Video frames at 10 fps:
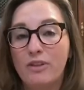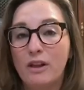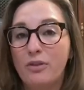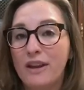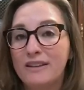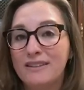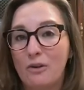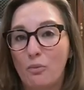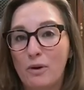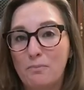The other thing is
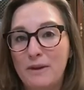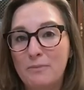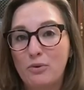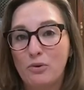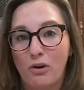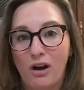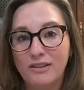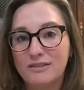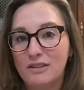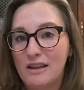that when people
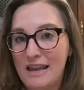cross